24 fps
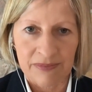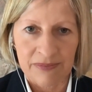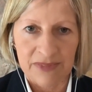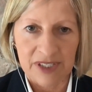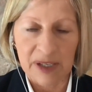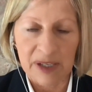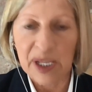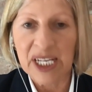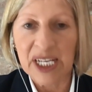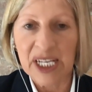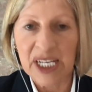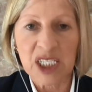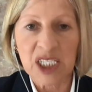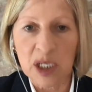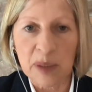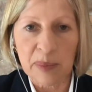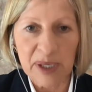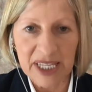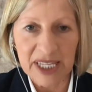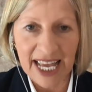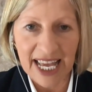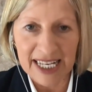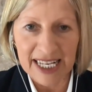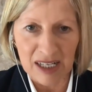So that should have
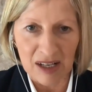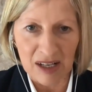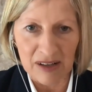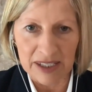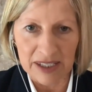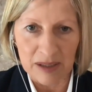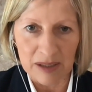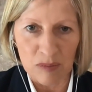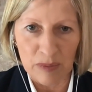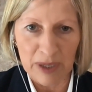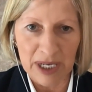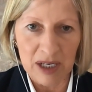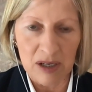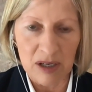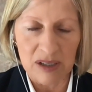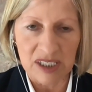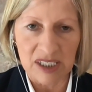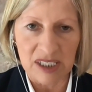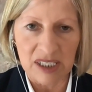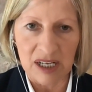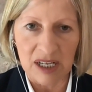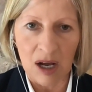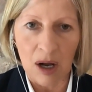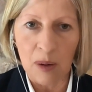been the headline. We
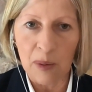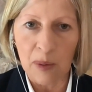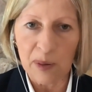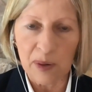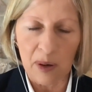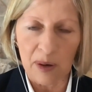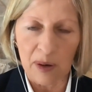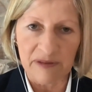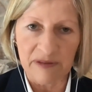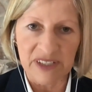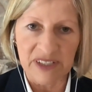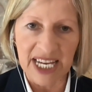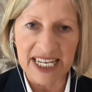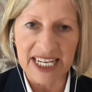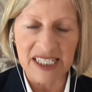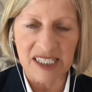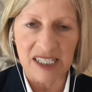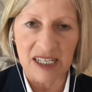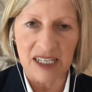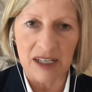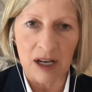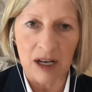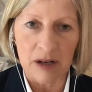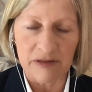looked at a whole lot of
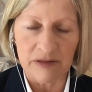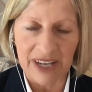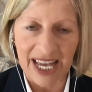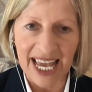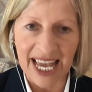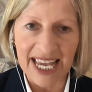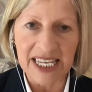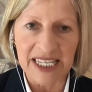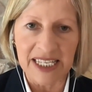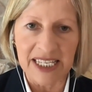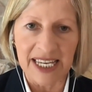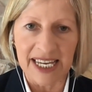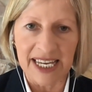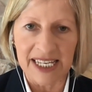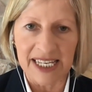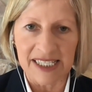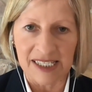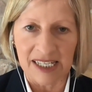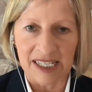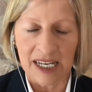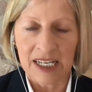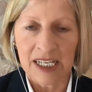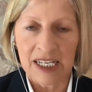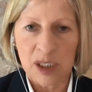data over eight
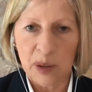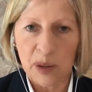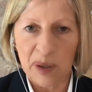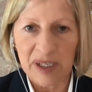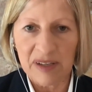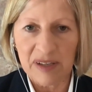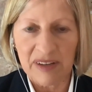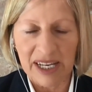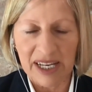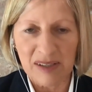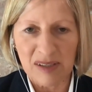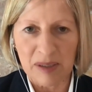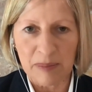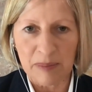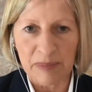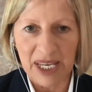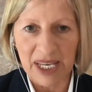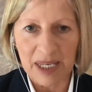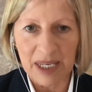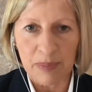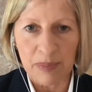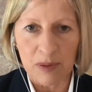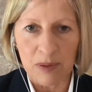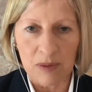years, twenty thousand
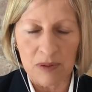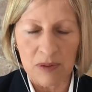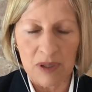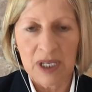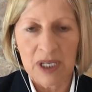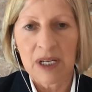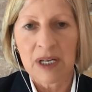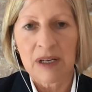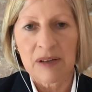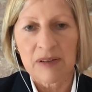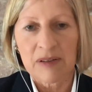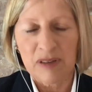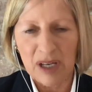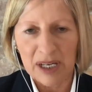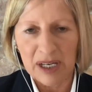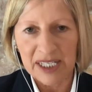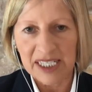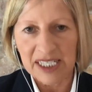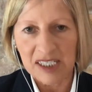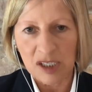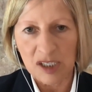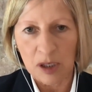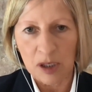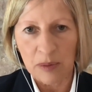people,
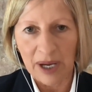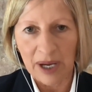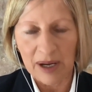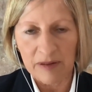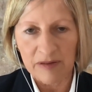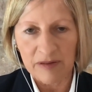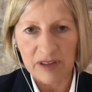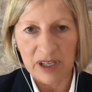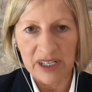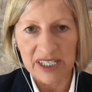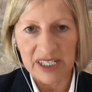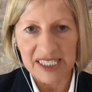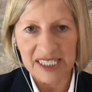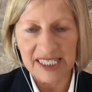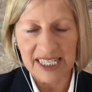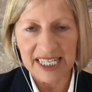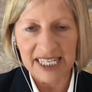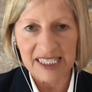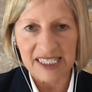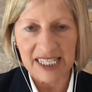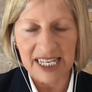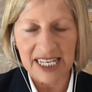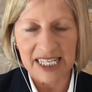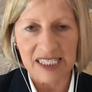thirty-two out of
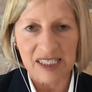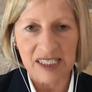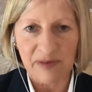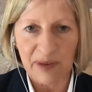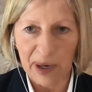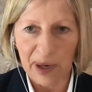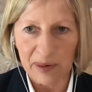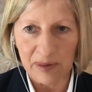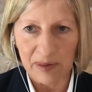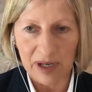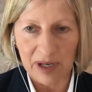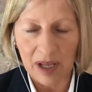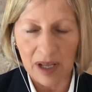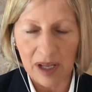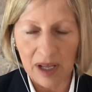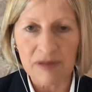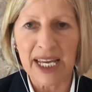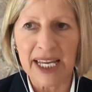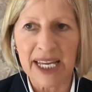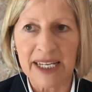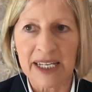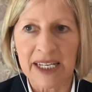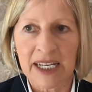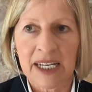thirty-six things found
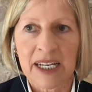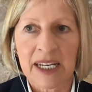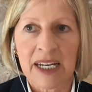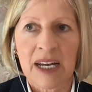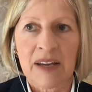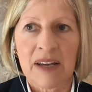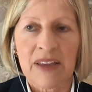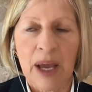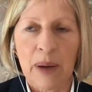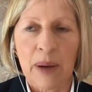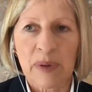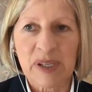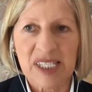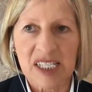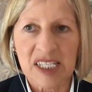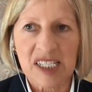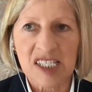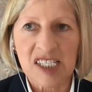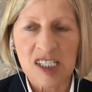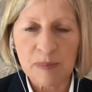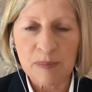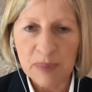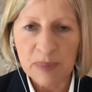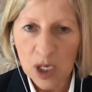nothing. There was a
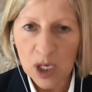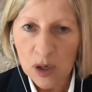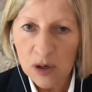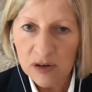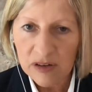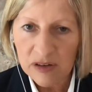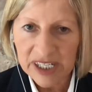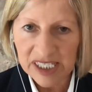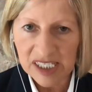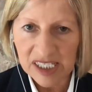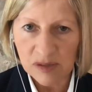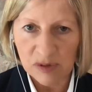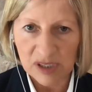spurious